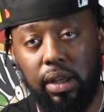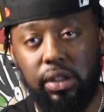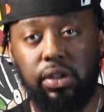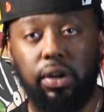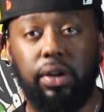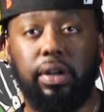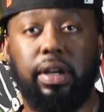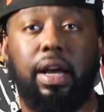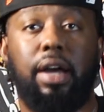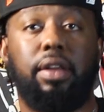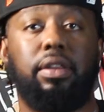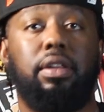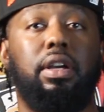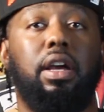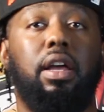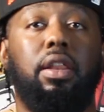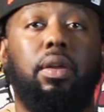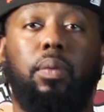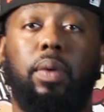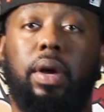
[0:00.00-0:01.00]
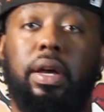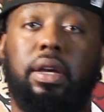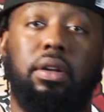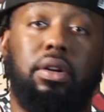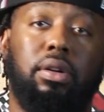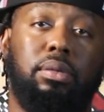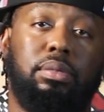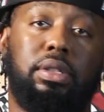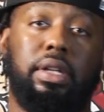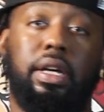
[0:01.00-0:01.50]
turned out the other way. You know
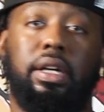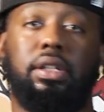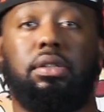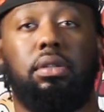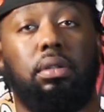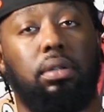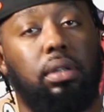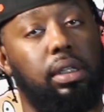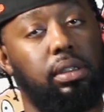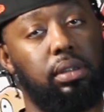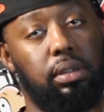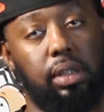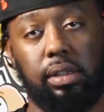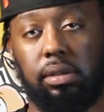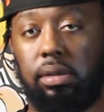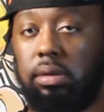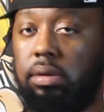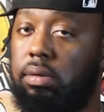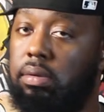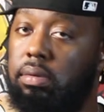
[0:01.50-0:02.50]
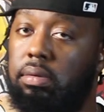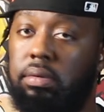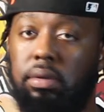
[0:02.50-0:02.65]
what I'm saying? So let's let's